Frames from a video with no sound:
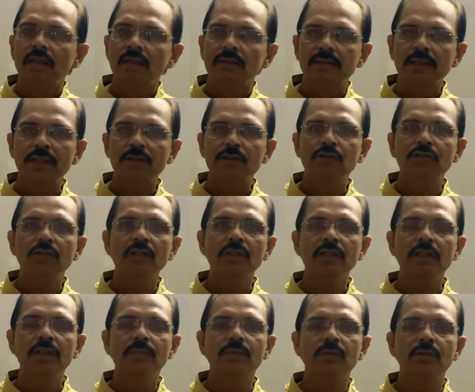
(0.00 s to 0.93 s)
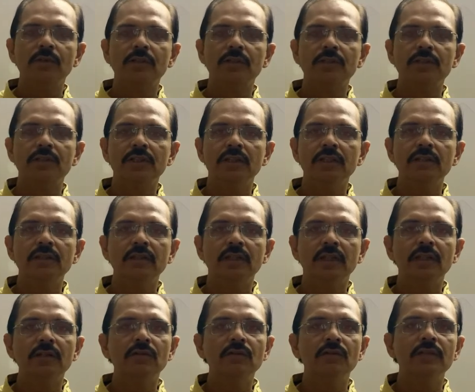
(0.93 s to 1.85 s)
sexual reproduction
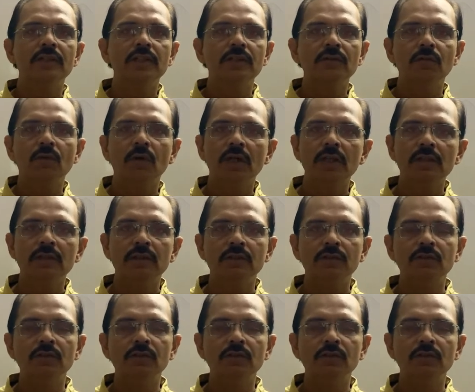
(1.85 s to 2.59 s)
including what?